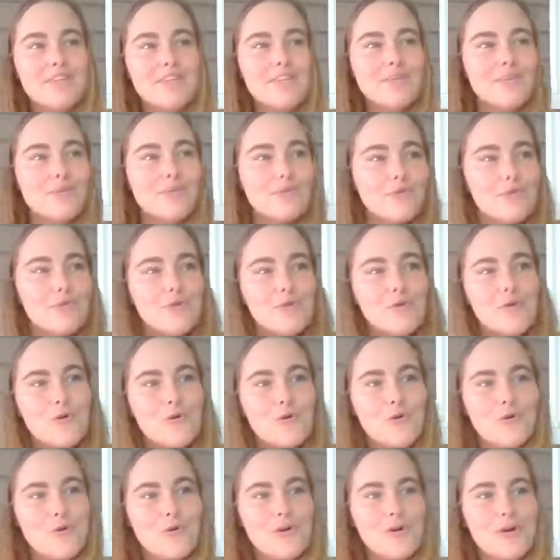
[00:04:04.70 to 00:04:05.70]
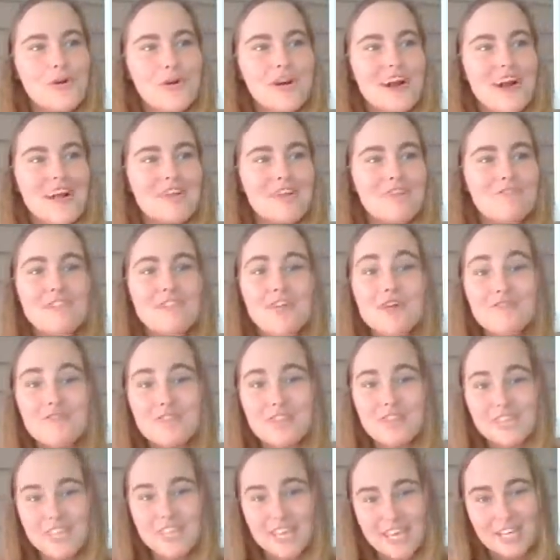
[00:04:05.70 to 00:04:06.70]
new kind of
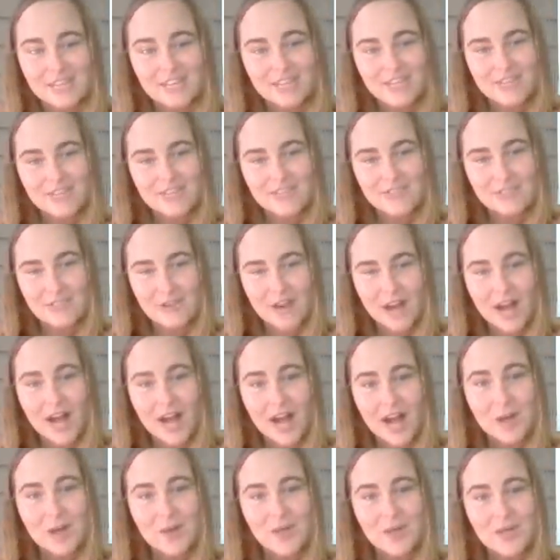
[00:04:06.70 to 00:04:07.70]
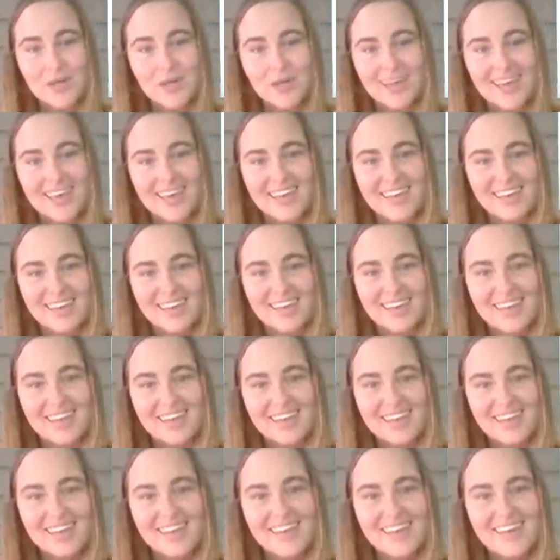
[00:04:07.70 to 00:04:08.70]
invitations for how we
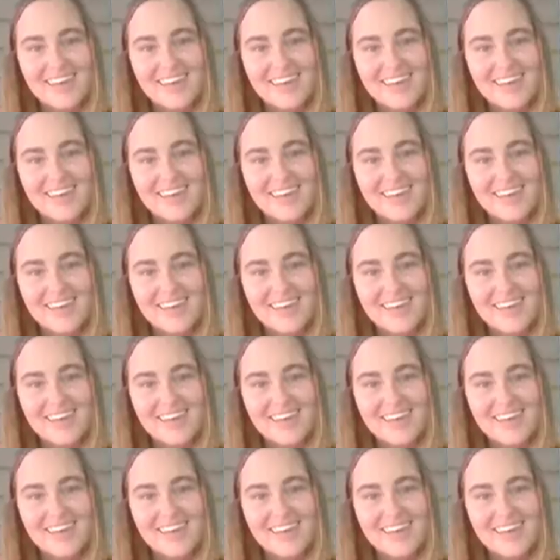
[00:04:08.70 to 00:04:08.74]
can